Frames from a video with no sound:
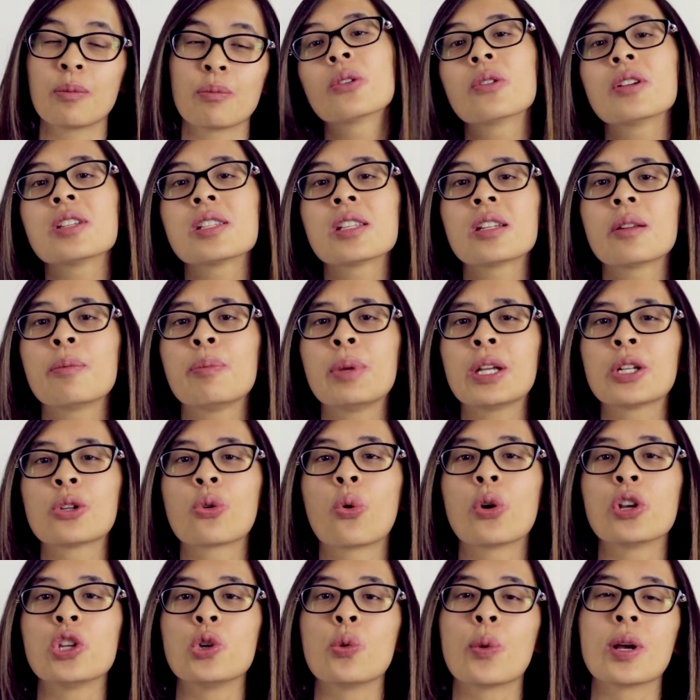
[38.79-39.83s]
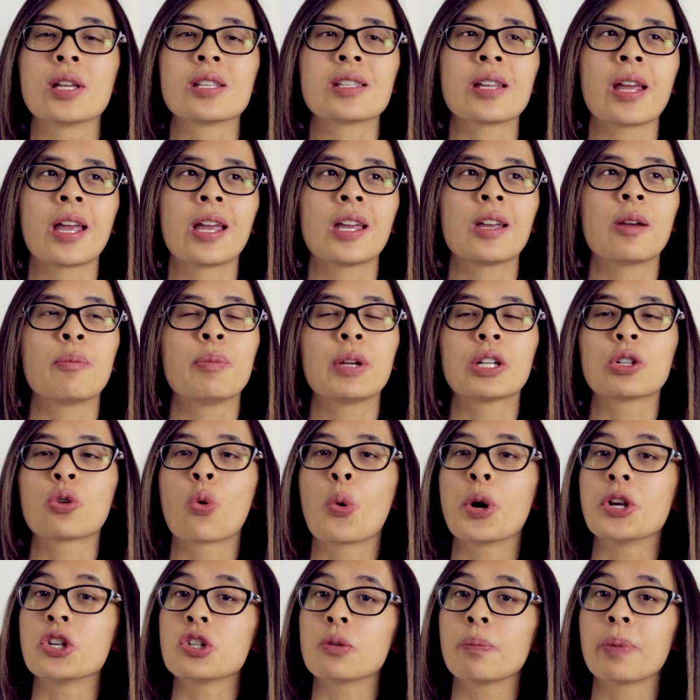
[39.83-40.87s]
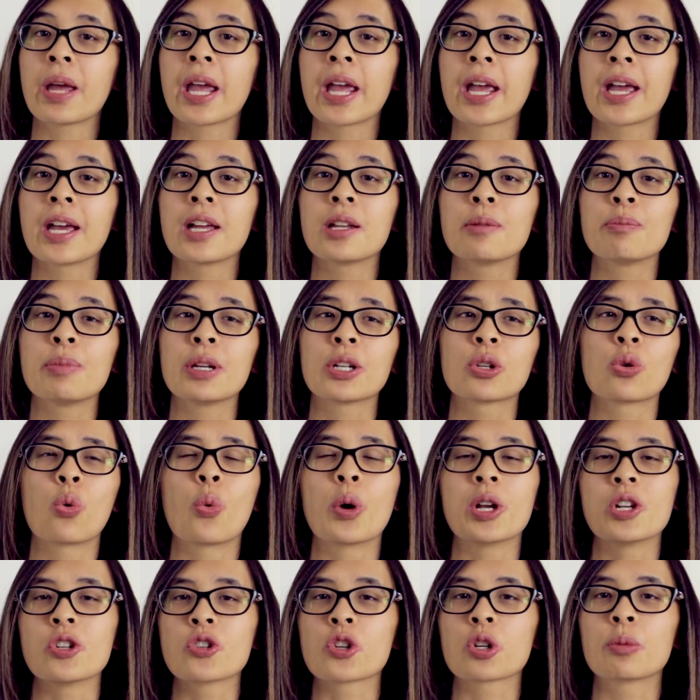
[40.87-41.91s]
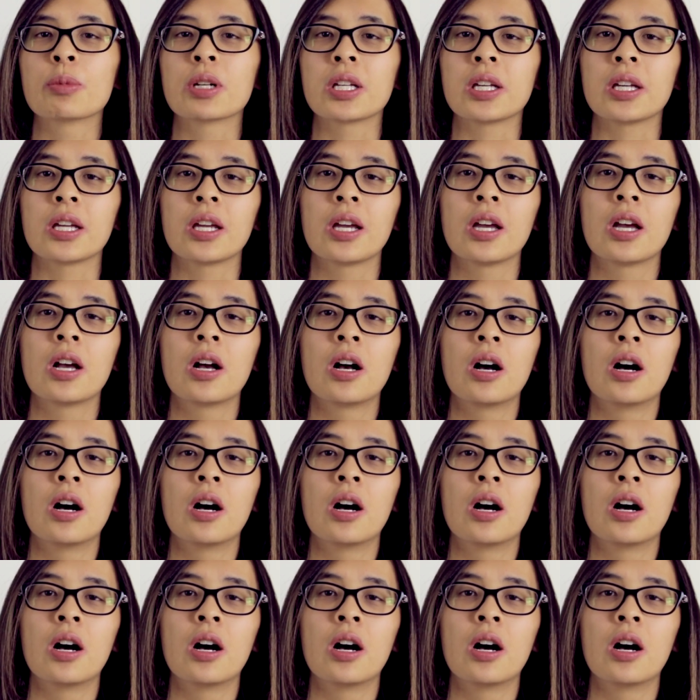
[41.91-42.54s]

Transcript: So there isn't a Bitcoin USA, a Bitcoin Japan, Bitcoin Germany,